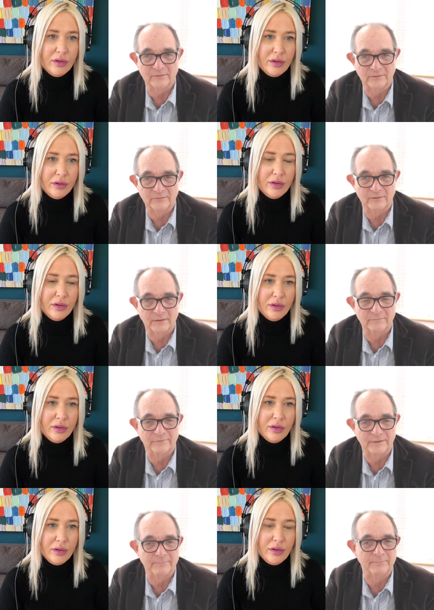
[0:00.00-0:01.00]
Speaker 1: to try and
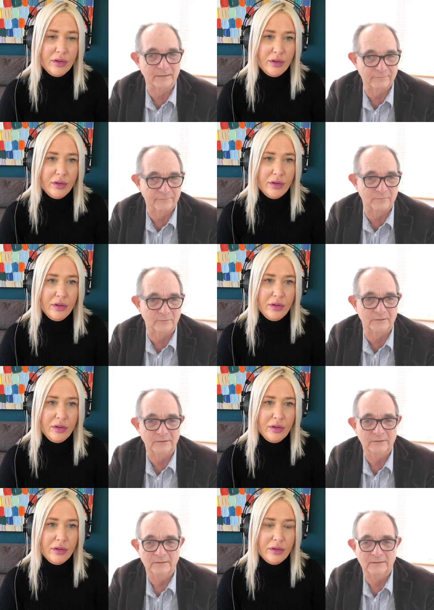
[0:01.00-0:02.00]
feed it back forward
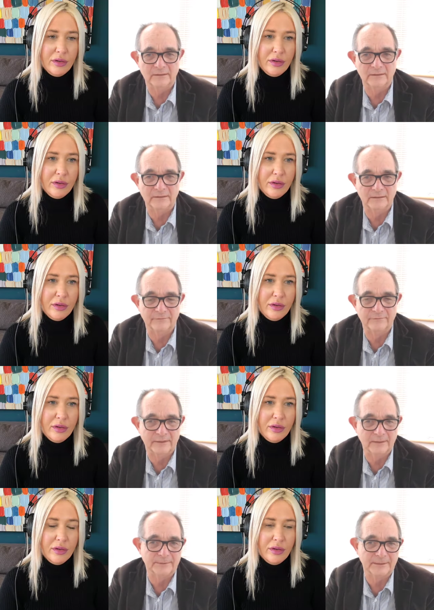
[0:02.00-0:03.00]
uh, and lift it
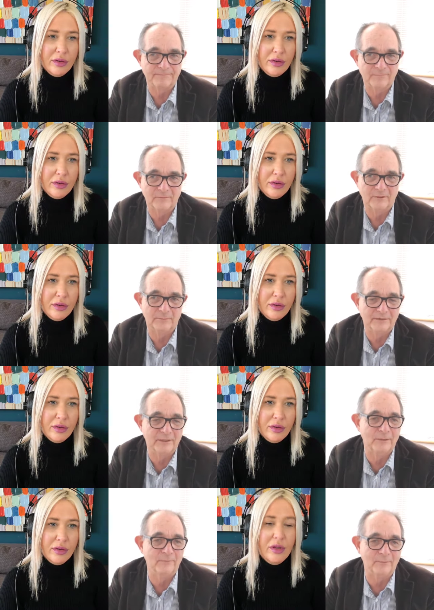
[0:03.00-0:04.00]
up again. Sorry, a bit of
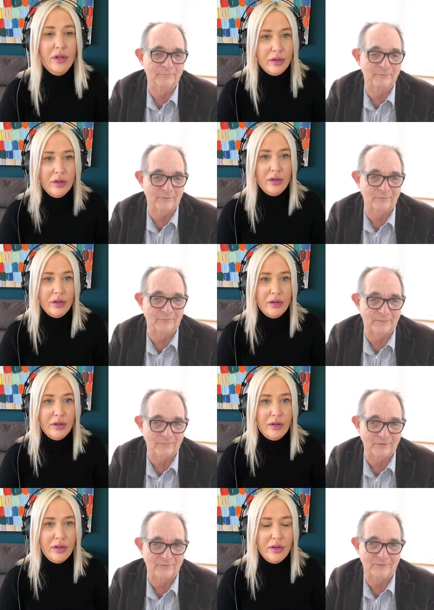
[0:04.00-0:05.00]
homespun philosophy. I'm
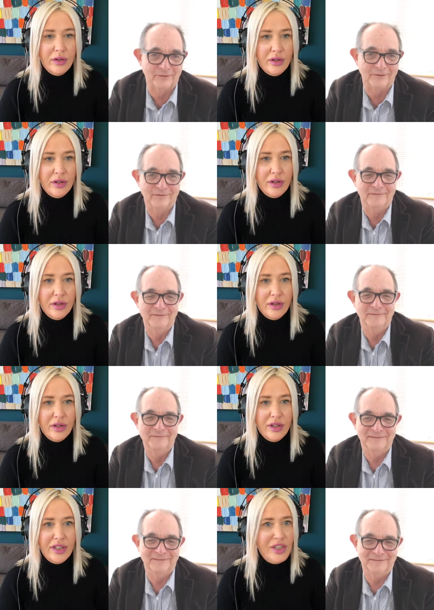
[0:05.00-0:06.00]
so sorry.
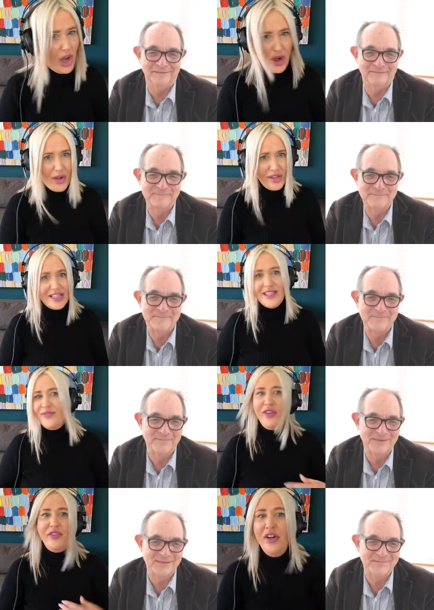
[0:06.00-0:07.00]
Yeah.
Speaker 2: No, this is
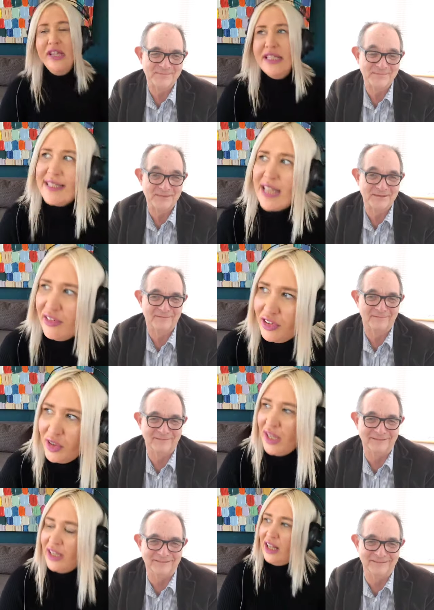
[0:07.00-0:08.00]
very
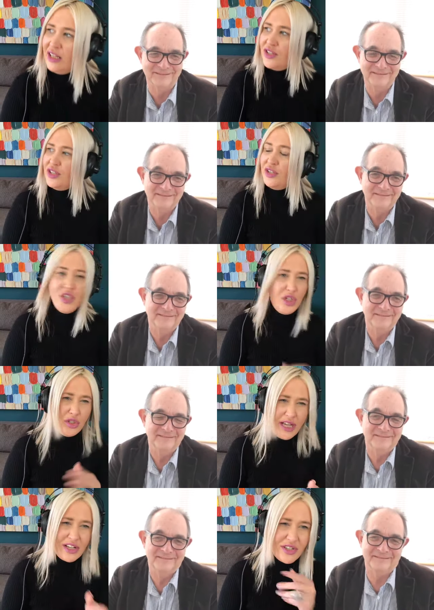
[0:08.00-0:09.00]
insightful, yeah. and and you
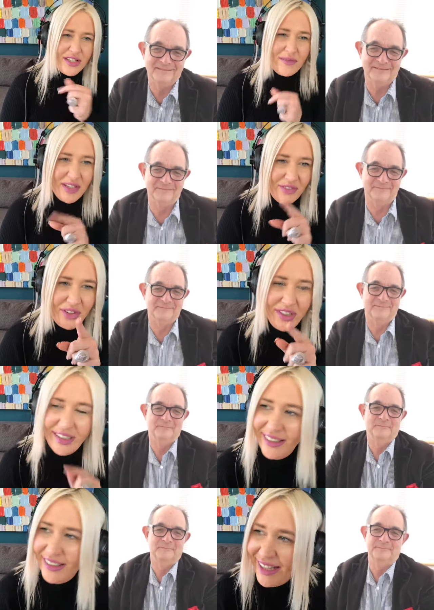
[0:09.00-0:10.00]
you touch on yeah. something
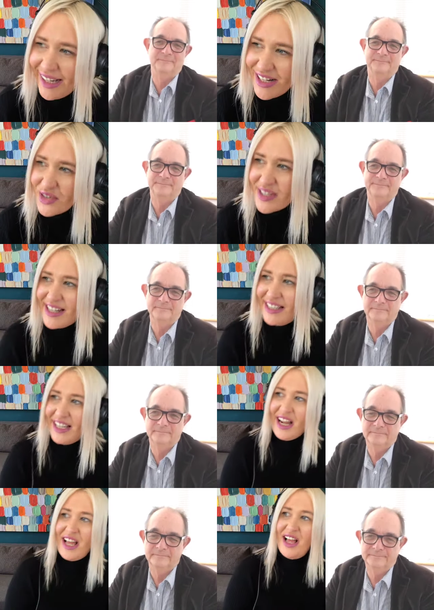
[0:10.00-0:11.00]
very interesting
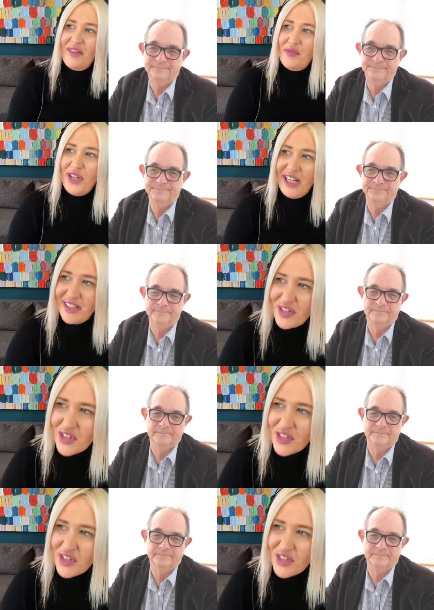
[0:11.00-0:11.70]
that I am willing to